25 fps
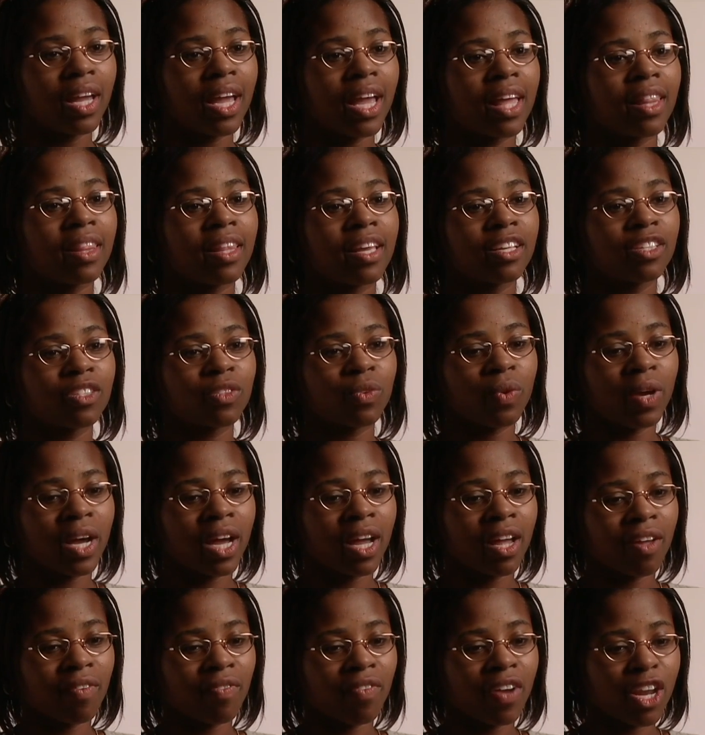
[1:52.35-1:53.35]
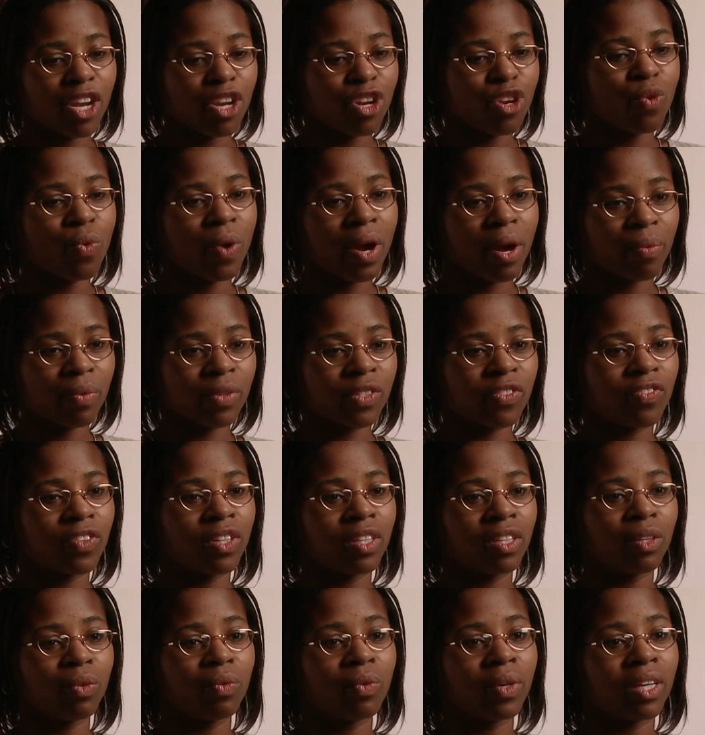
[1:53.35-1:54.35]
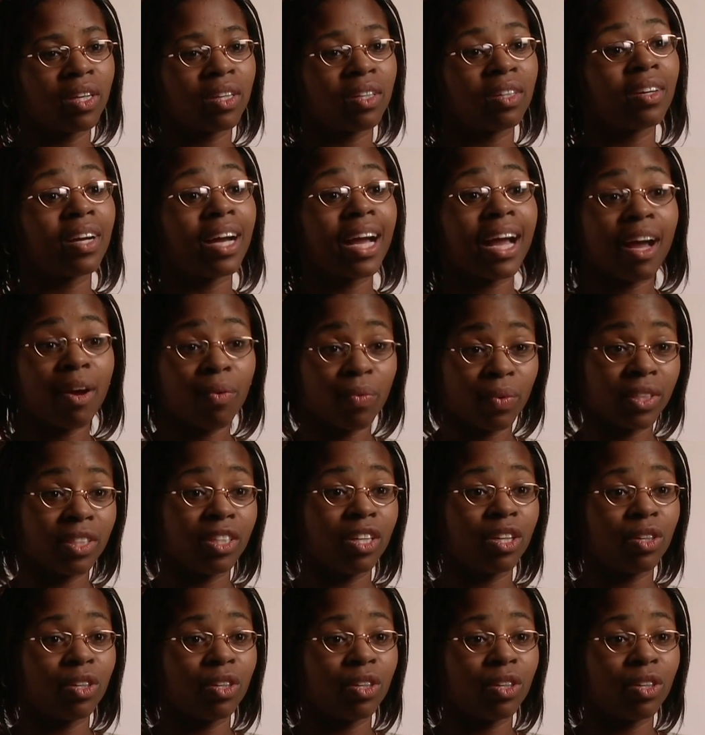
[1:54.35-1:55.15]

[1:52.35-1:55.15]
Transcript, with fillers: and that's why if I knew I was feeling well, I would